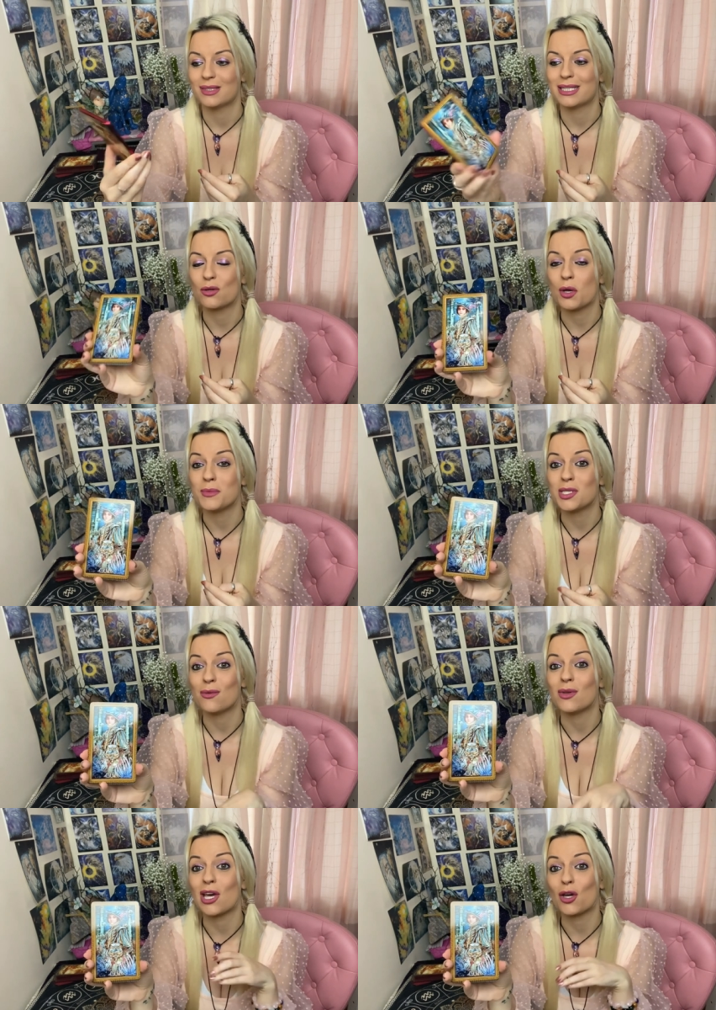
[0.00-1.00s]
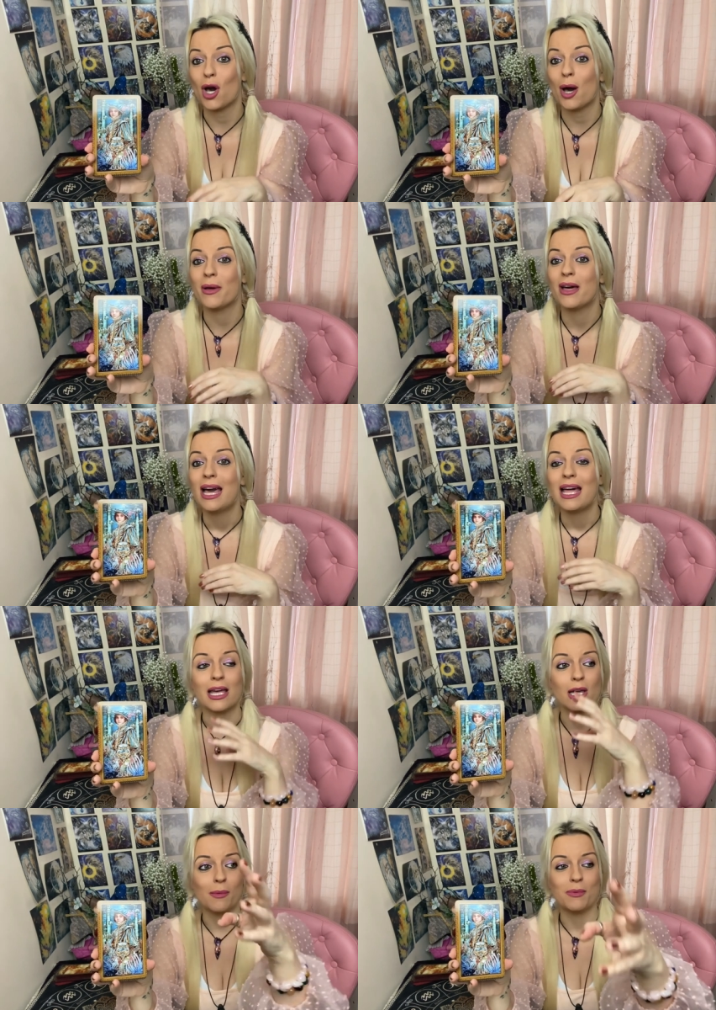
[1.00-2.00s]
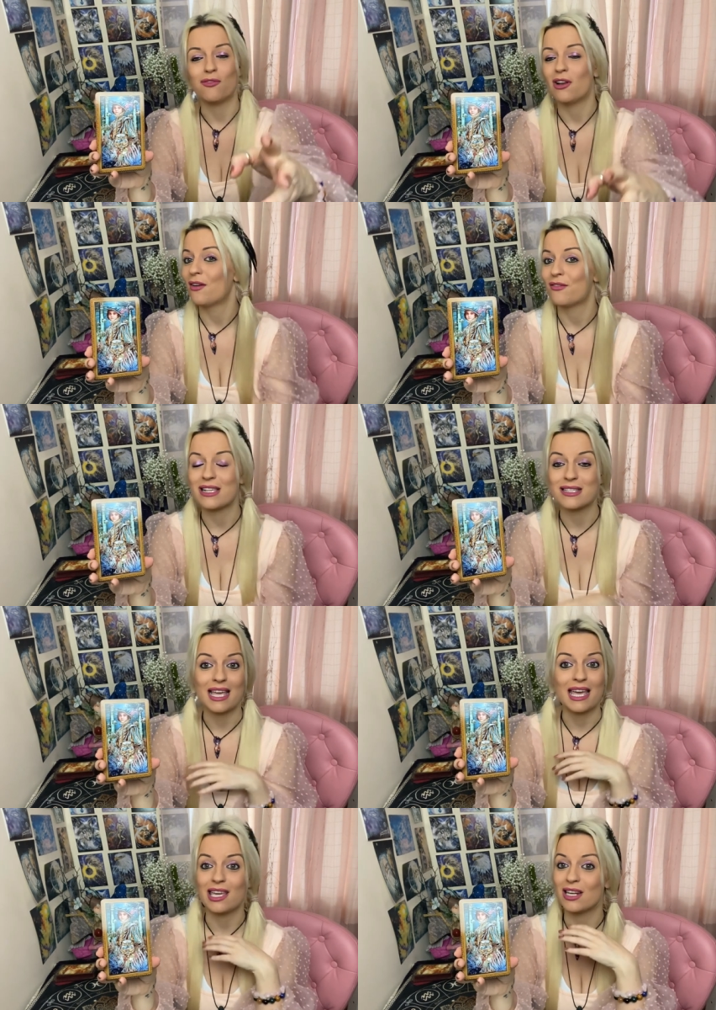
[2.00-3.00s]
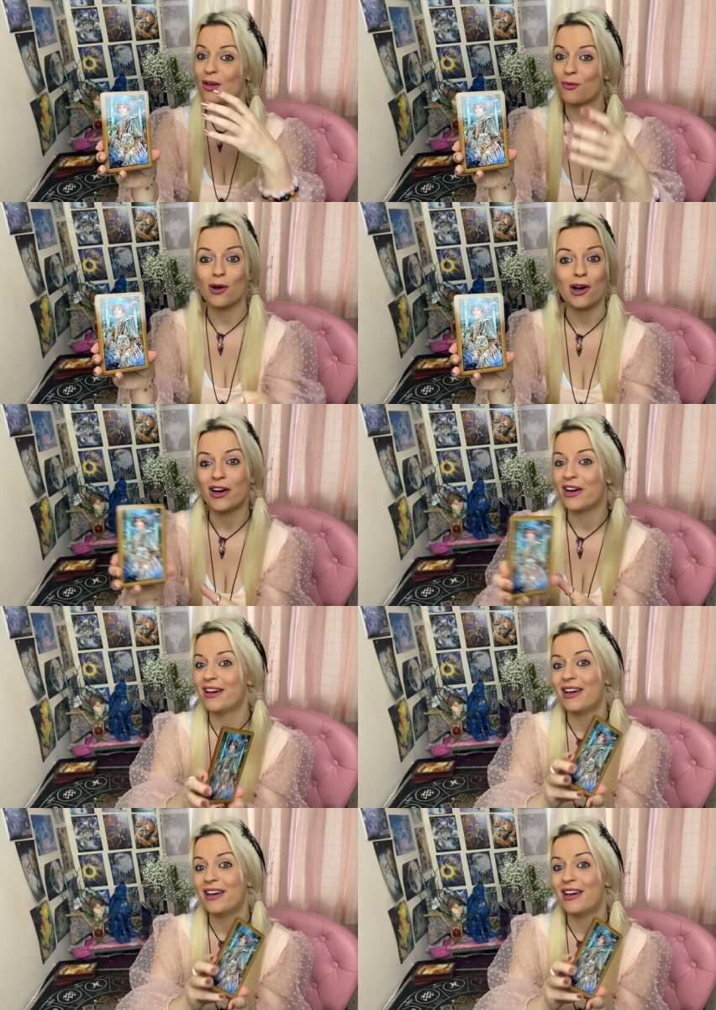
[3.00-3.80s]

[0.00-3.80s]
They'll come to you with their cup of love, and say, you know what,